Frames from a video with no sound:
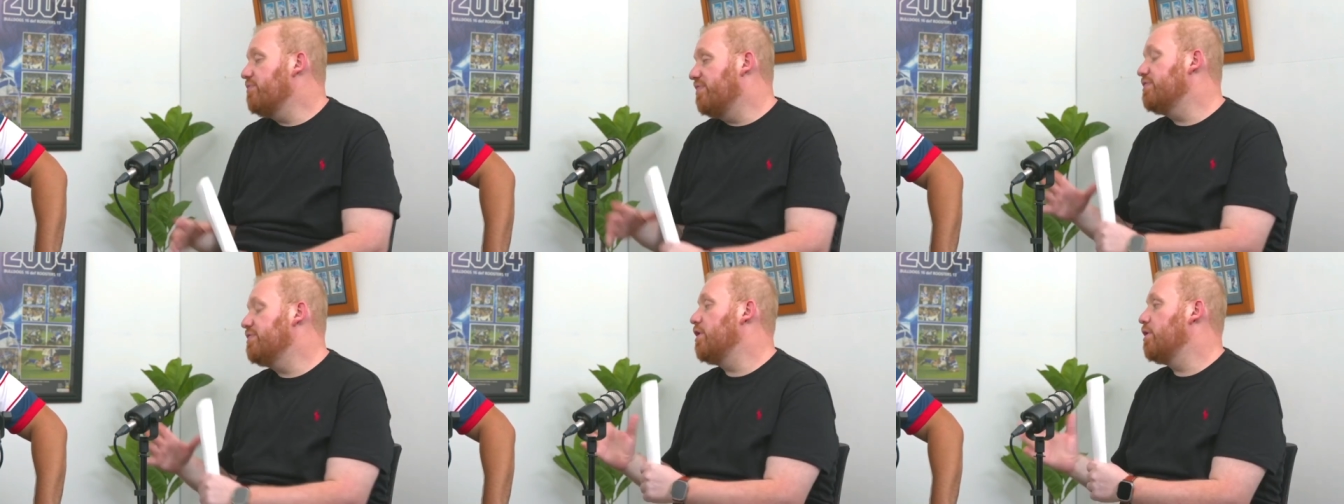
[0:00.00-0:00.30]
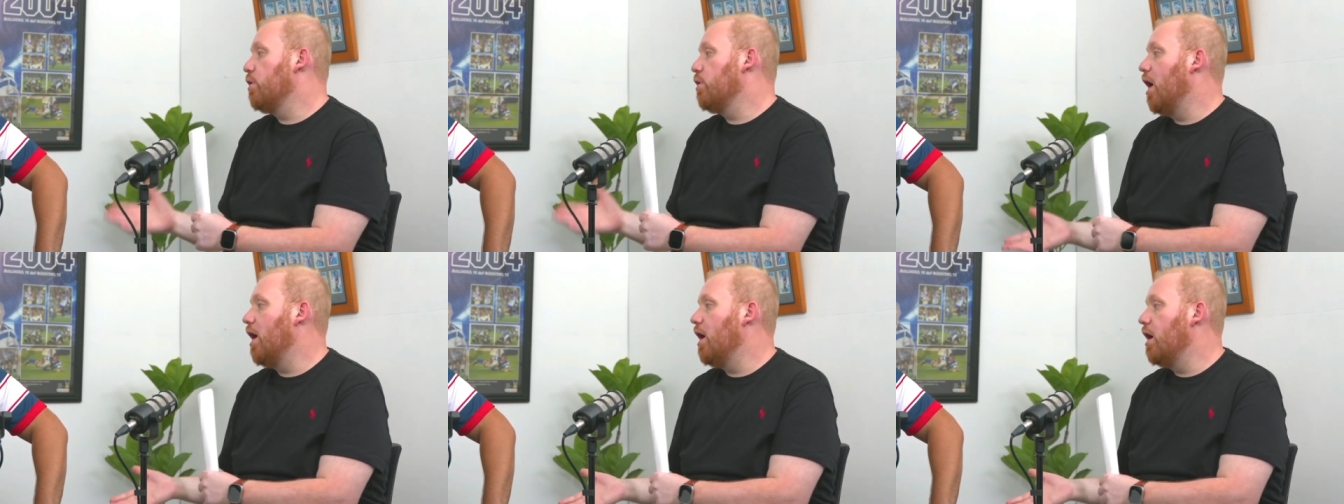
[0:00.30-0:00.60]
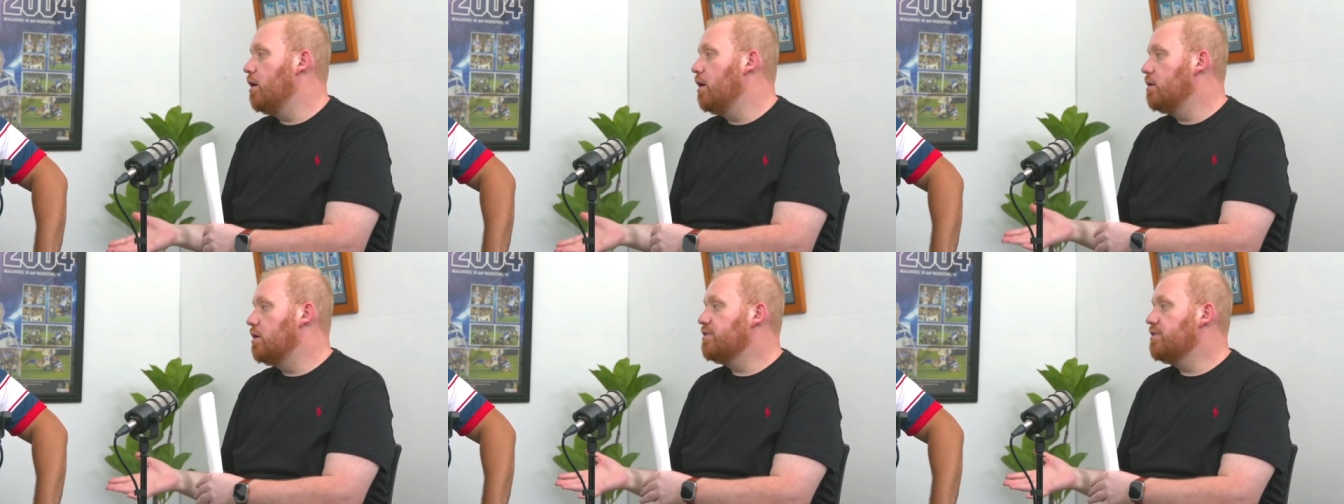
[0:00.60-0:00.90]
no, That's like
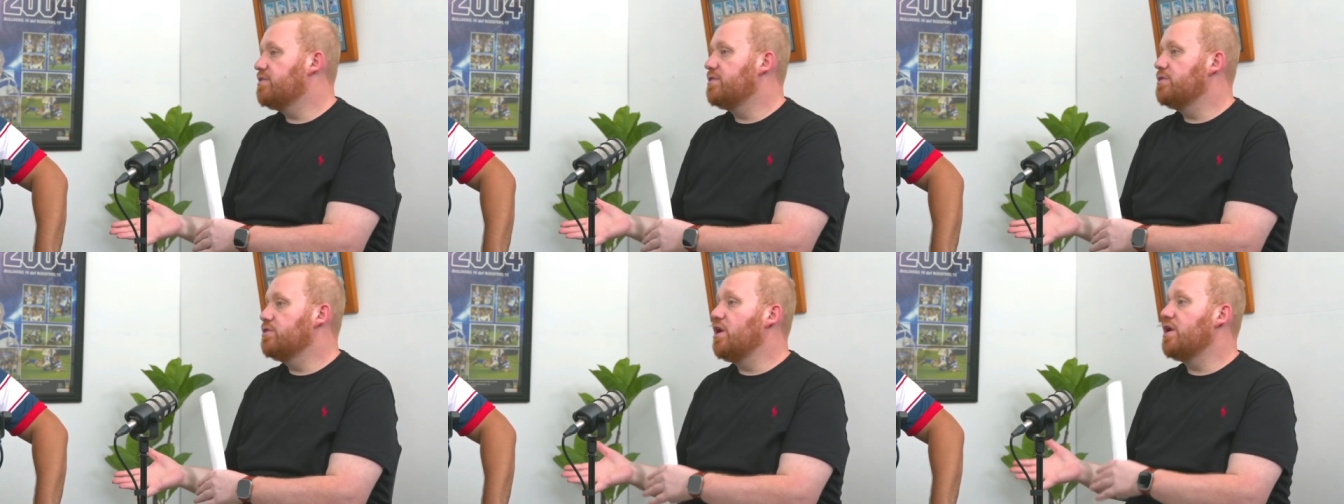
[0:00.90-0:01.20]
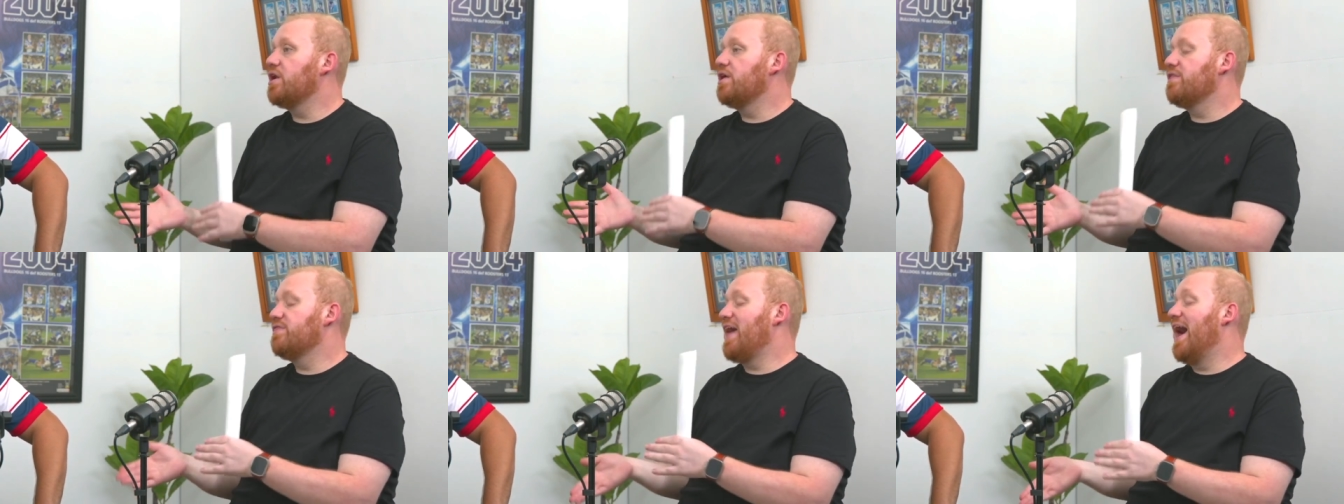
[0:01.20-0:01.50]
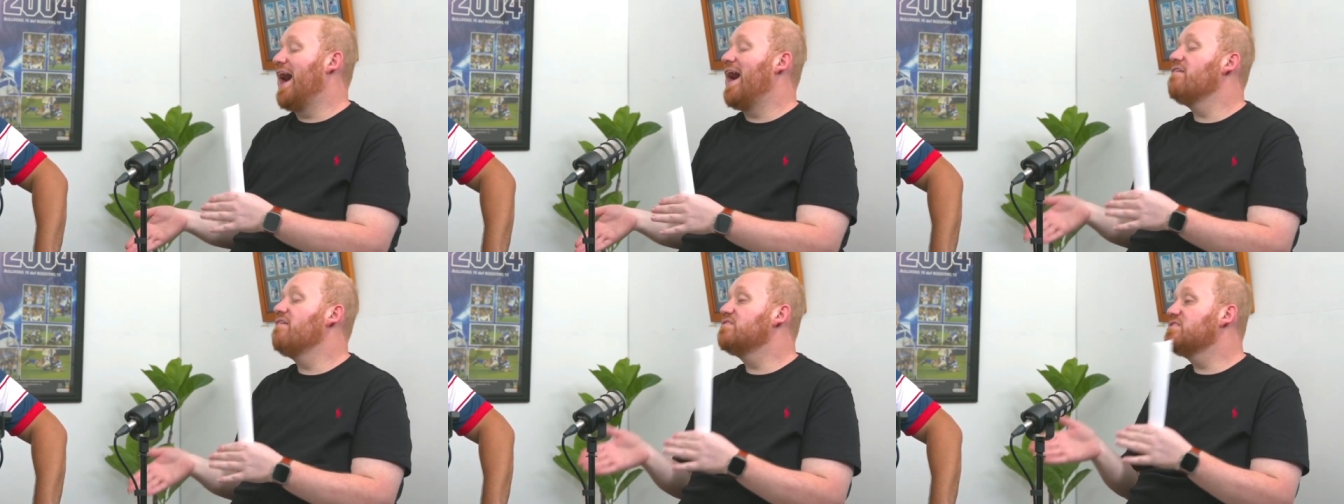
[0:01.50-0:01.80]
three, three no, no, they
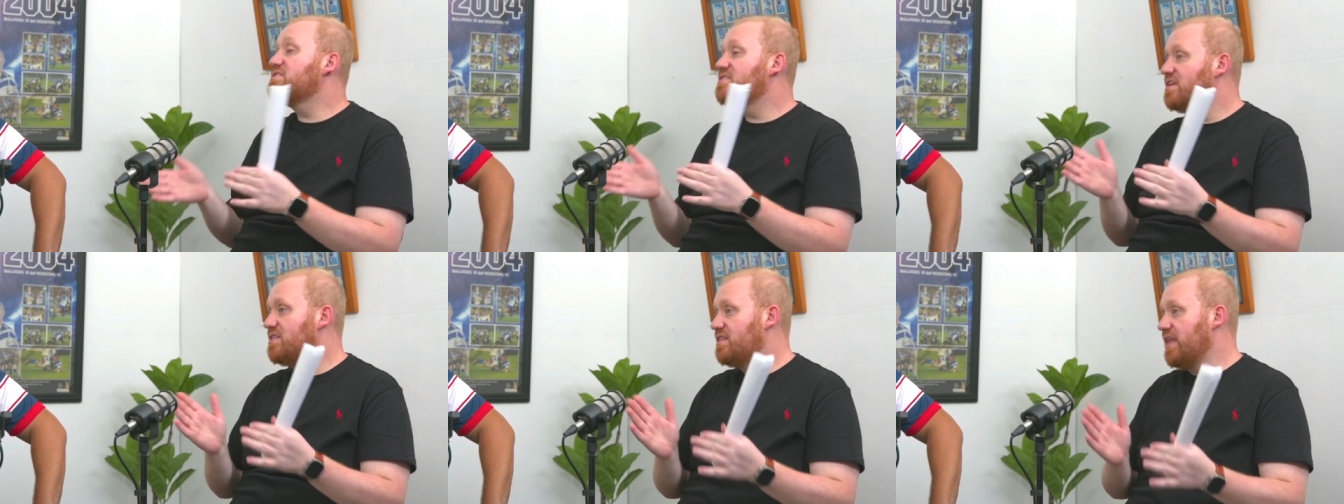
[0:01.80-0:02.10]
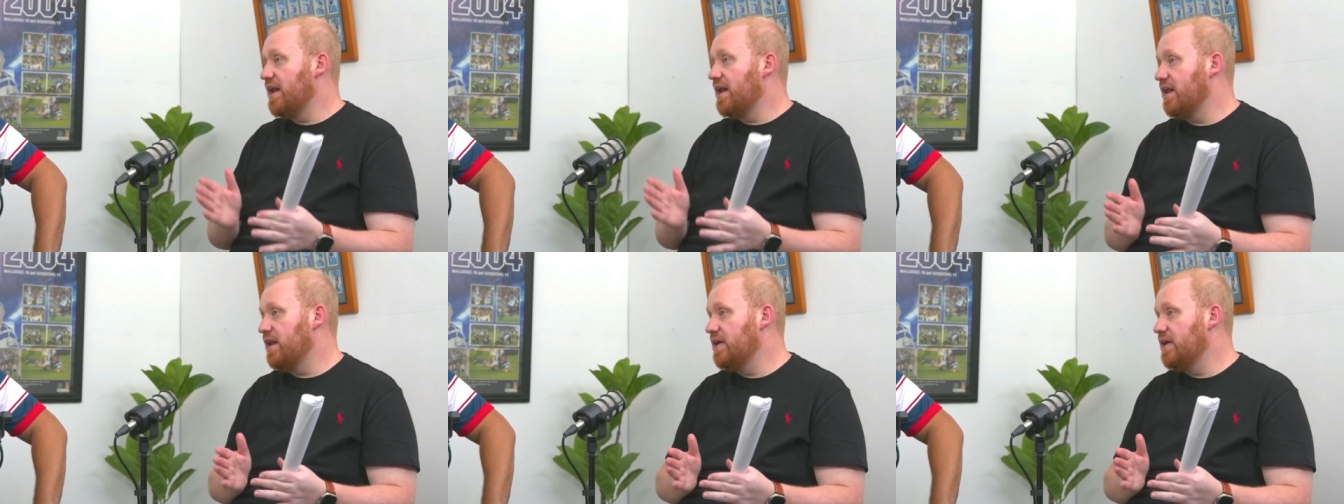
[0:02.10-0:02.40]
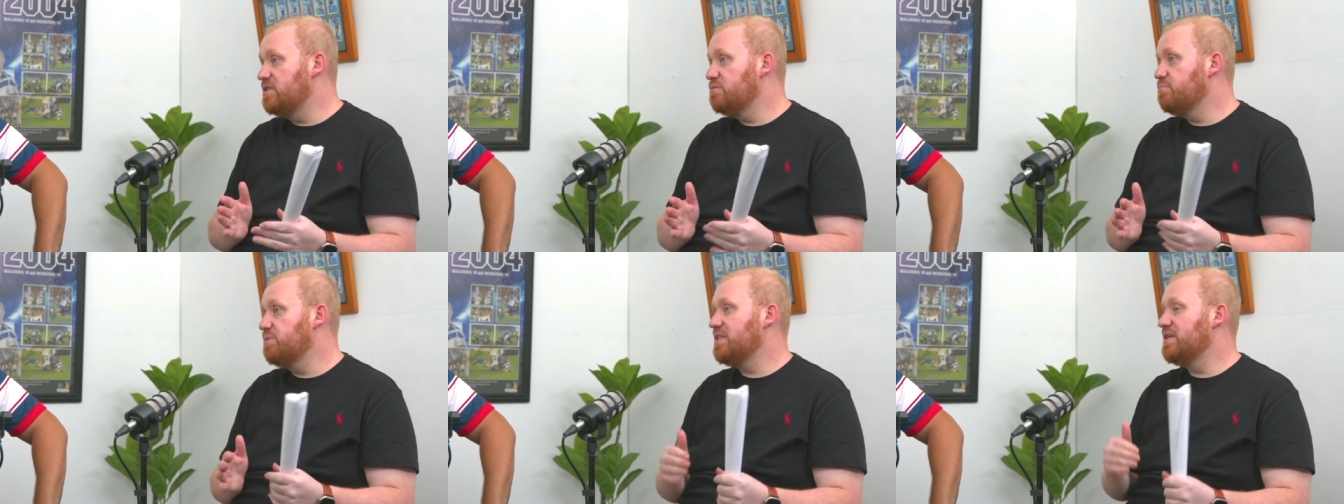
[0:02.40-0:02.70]
haven't said that it
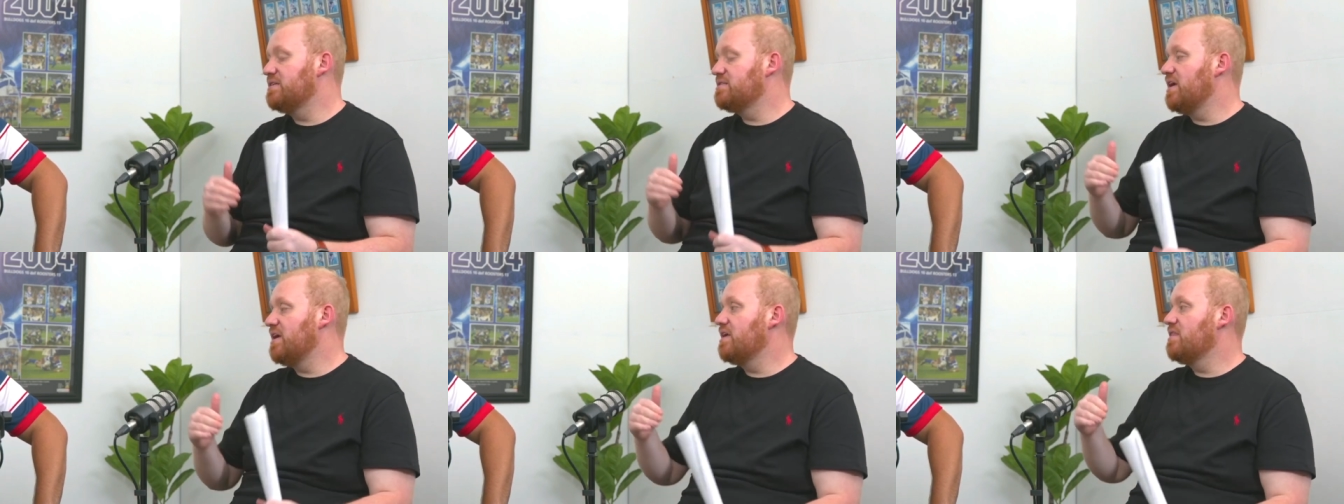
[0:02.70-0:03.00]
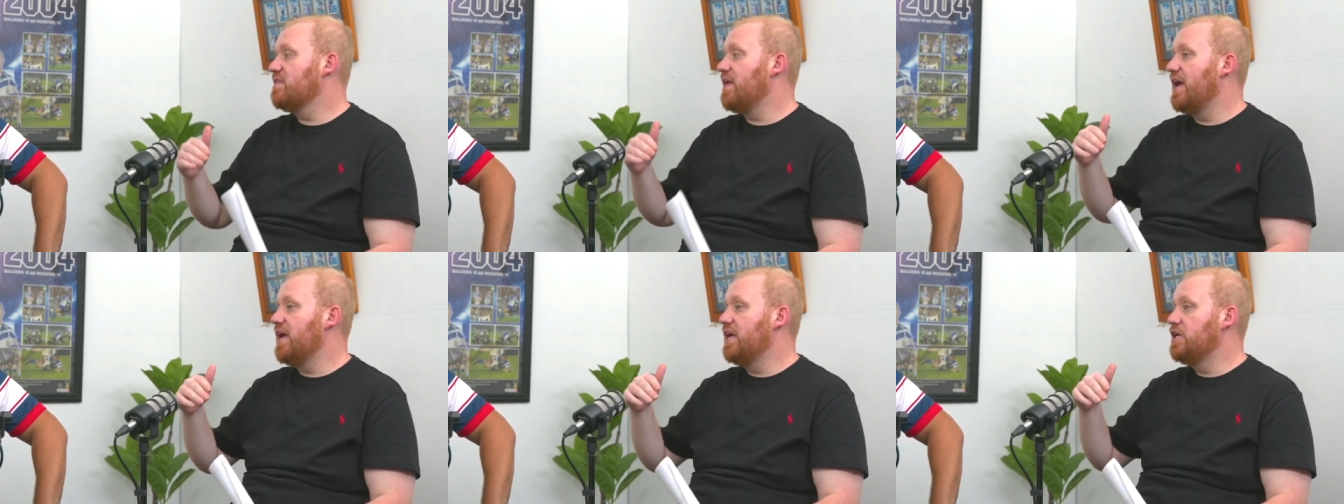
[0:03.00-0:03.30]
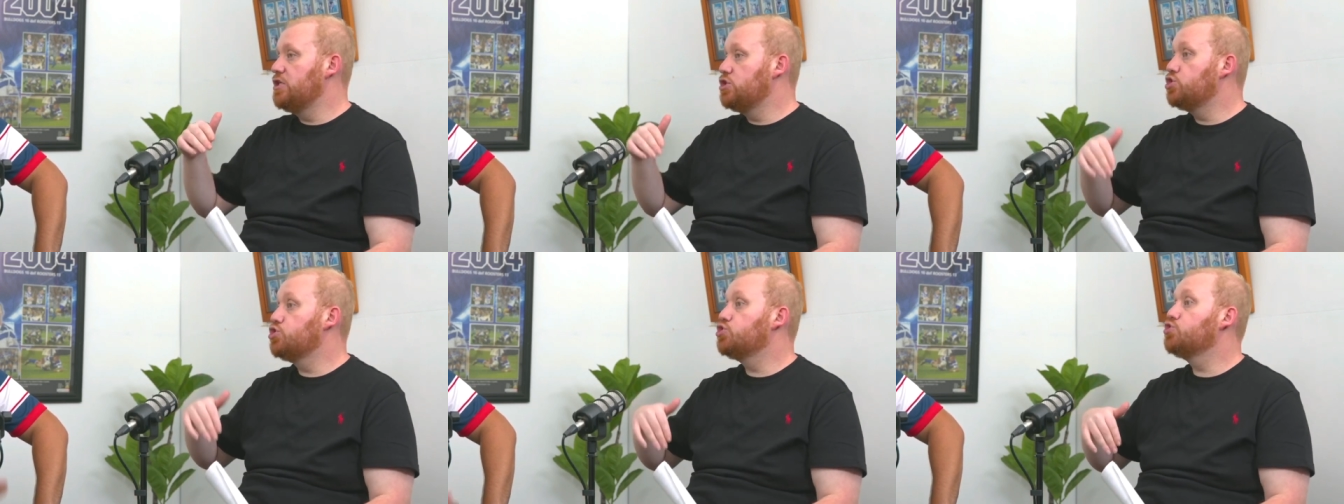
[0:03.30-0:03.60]
is, but they're saying that
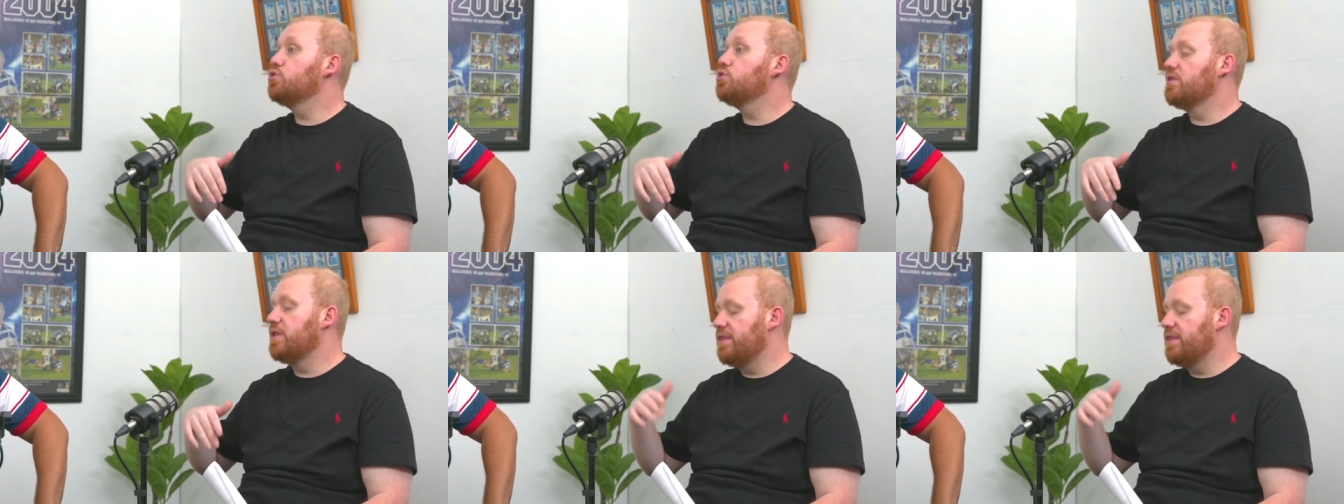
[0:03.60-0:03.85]
it should.